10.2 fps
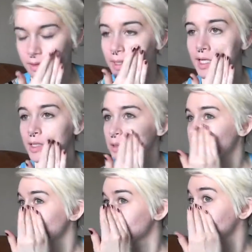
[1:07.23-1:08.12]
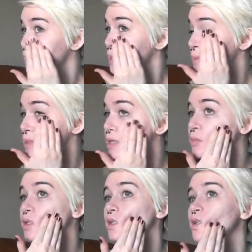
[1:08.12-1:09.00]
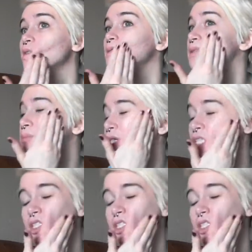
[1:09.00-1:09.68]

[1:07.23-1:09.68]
And I don't like apply the primer with a brush.